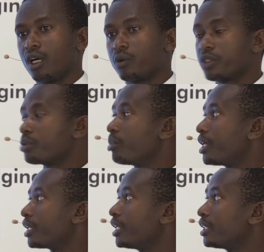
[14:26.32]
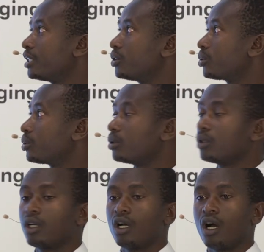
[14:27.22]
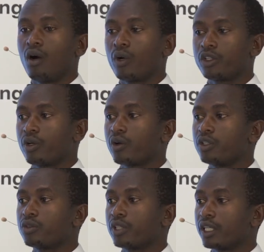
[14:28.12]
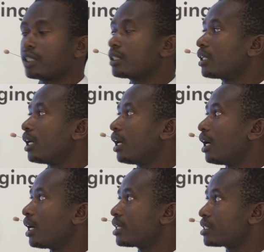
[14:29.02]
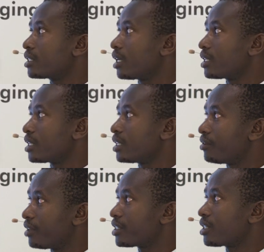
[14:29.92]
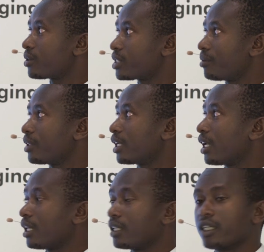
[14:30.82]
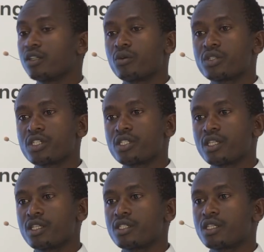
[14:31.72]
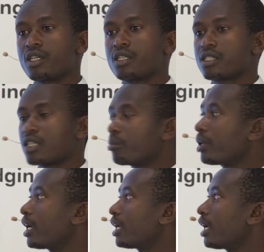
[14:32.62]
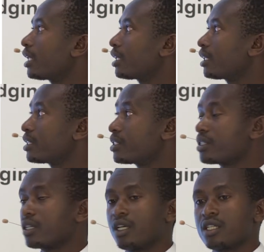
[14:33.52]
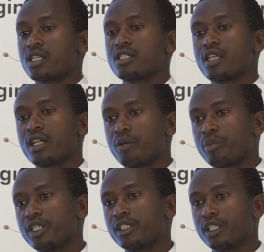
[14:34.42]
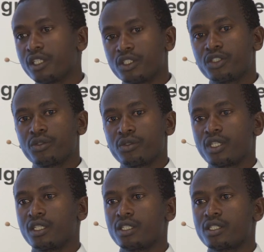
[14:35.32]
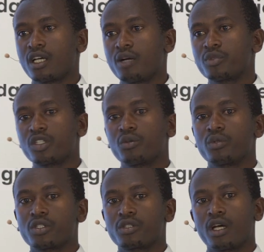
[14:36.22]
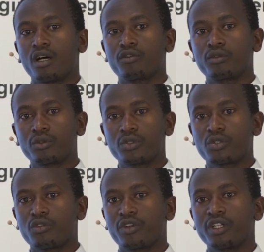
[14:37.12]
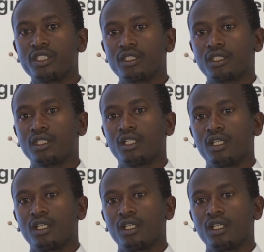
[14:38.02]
which may get into what you are going to get as an investor or something like that. Then consistency in supply and other things, sustainability issues, and this comes in with food sovereignty